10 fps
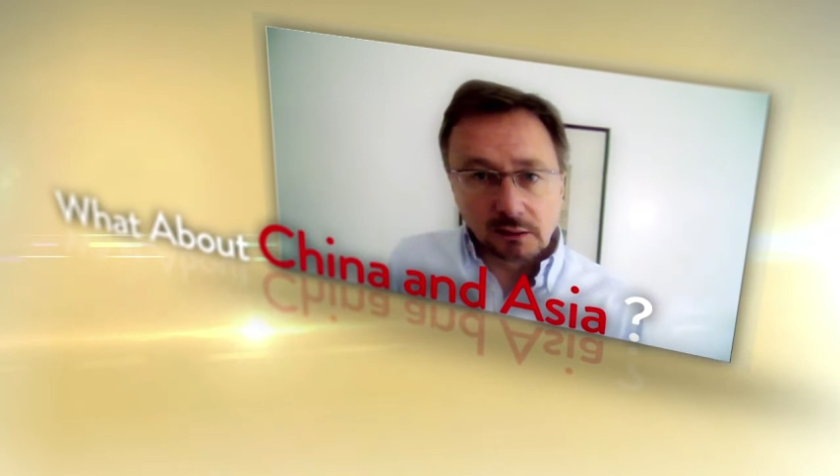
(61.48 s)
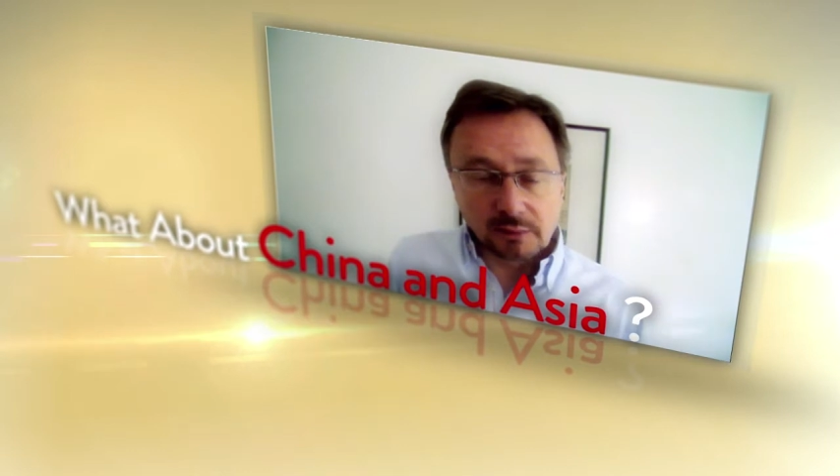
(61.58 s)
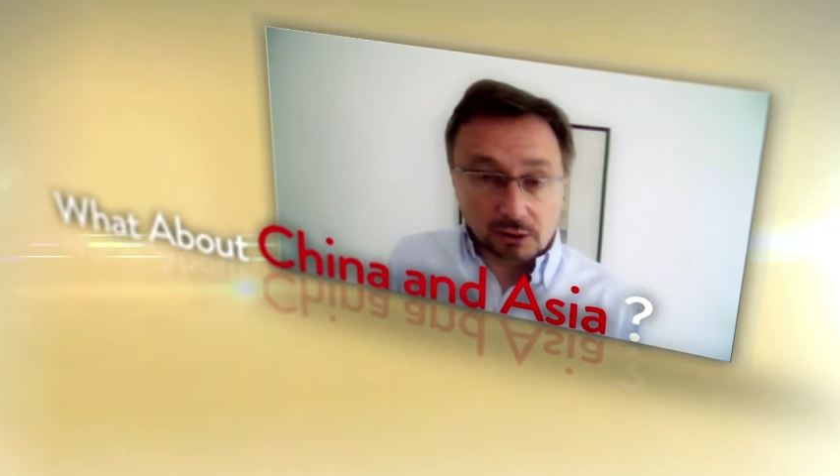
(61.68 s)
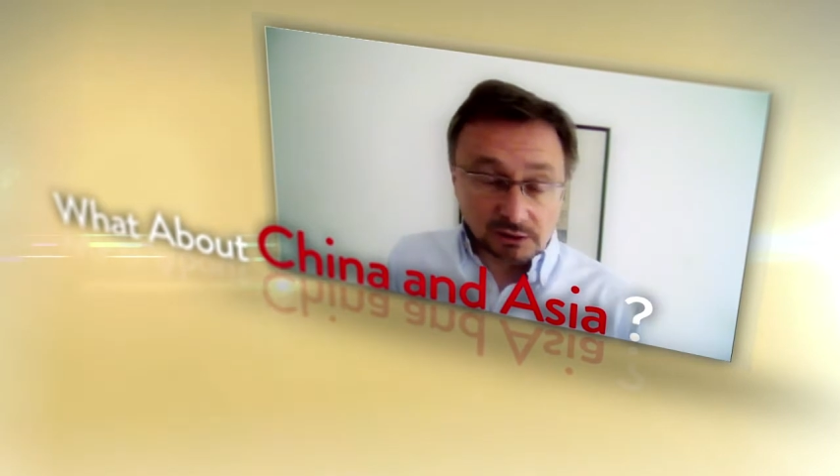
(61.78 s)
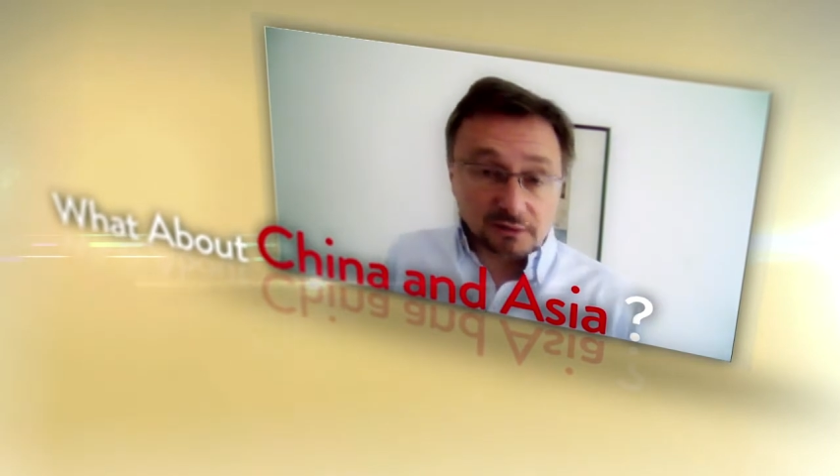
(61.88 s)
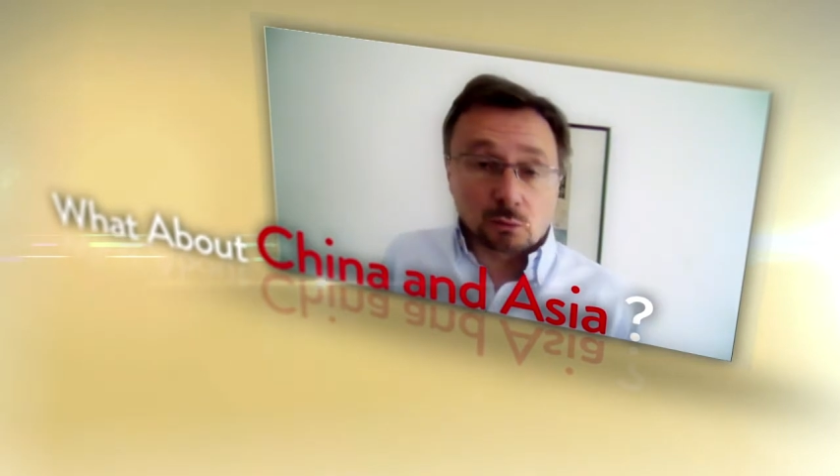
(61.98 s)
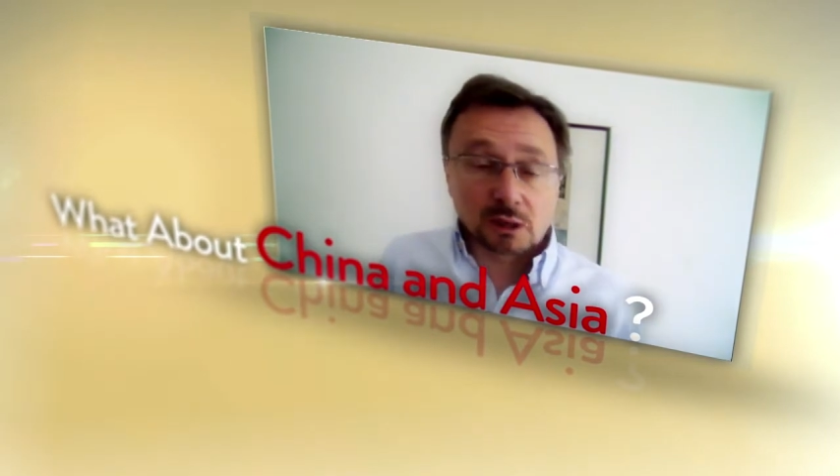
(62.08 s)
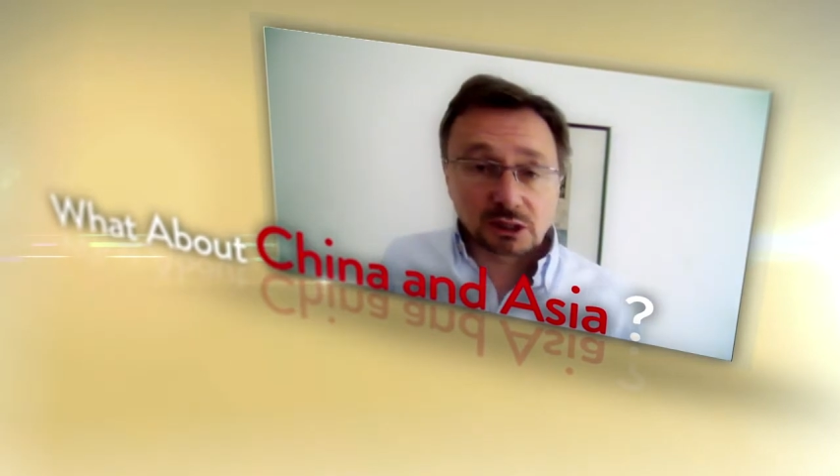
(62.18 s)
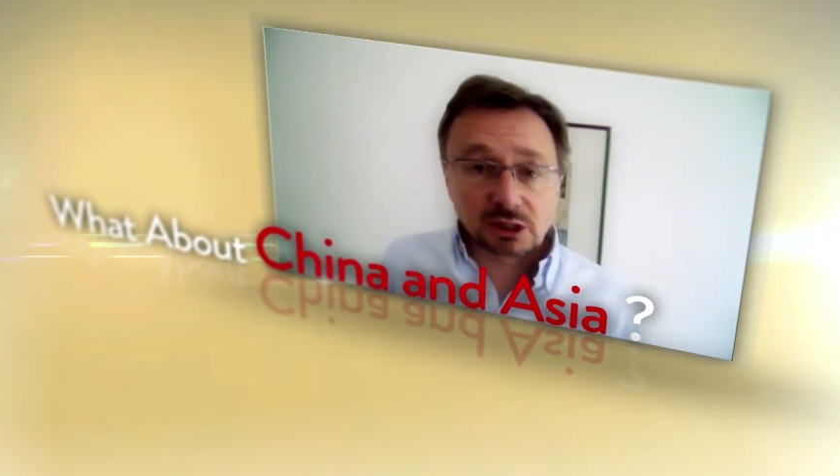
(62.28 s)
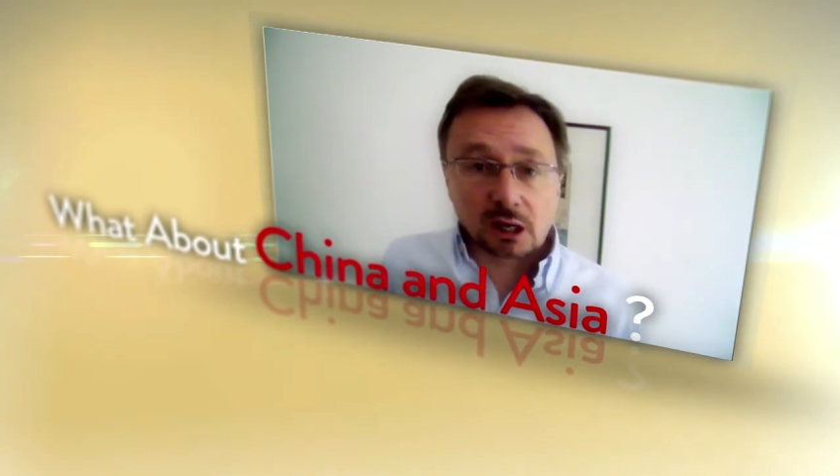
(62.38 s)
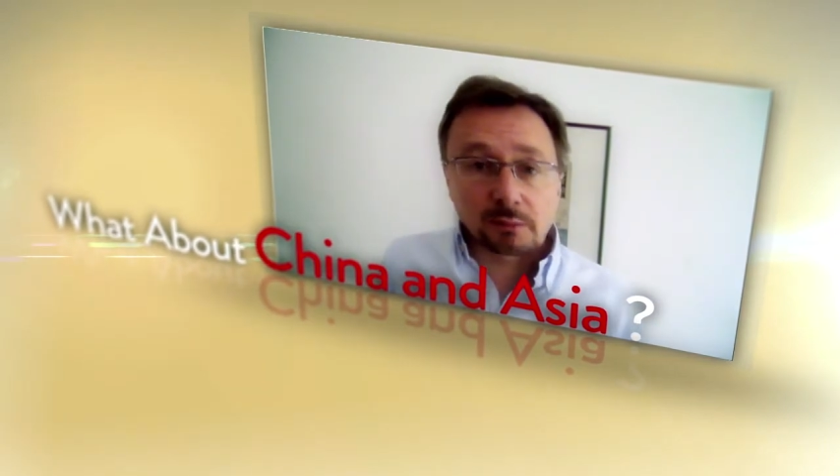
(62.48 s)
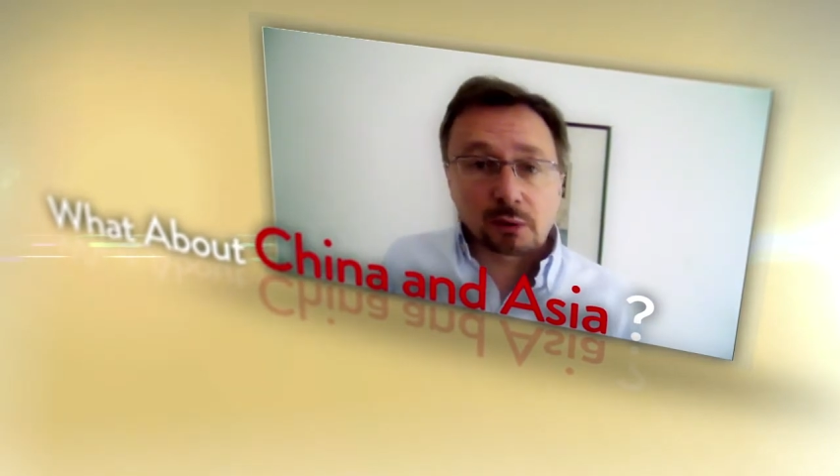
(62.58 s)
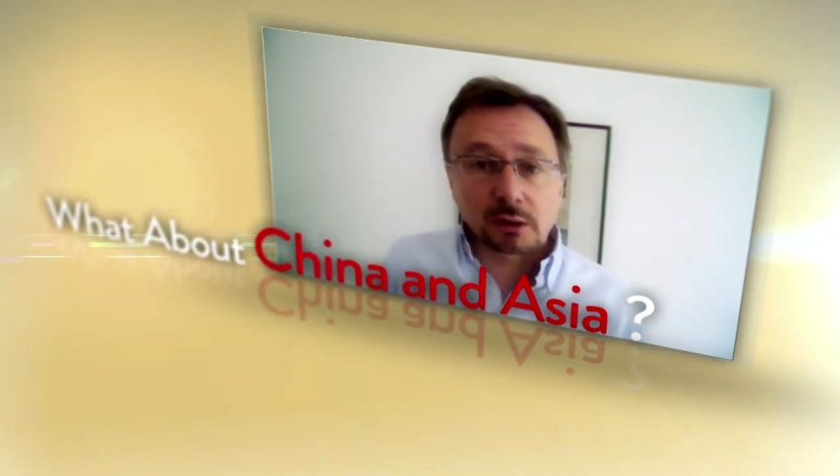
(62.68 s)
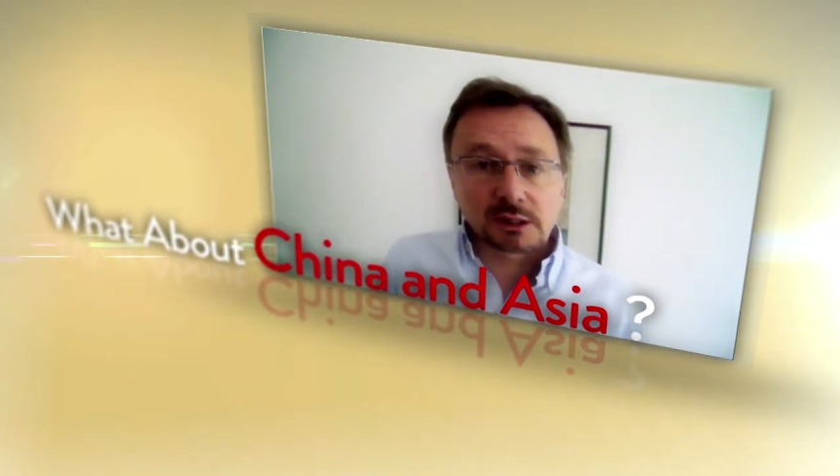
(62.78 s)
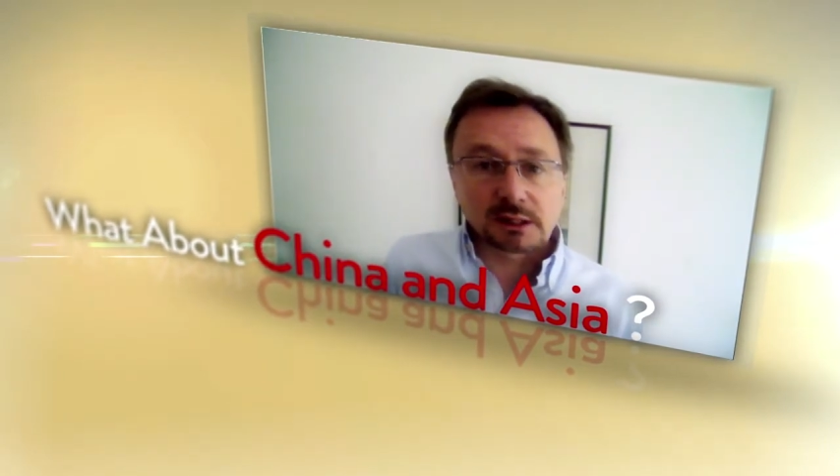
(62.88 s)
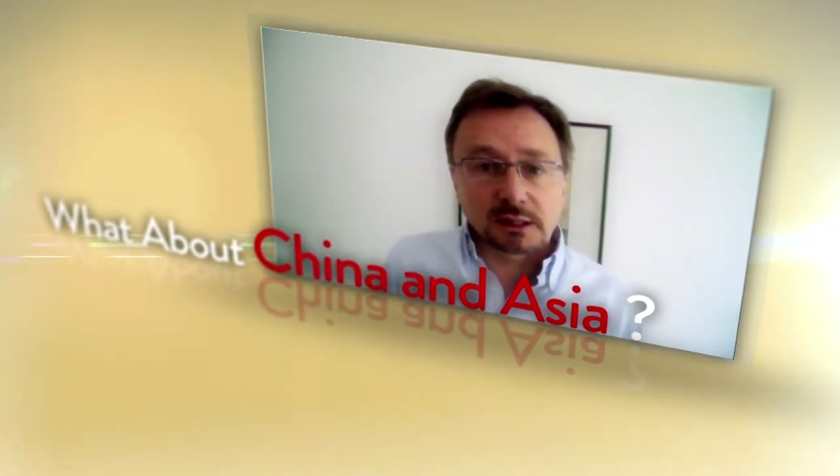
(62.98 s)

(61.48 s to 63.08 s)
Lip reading: Because of the one-child policy,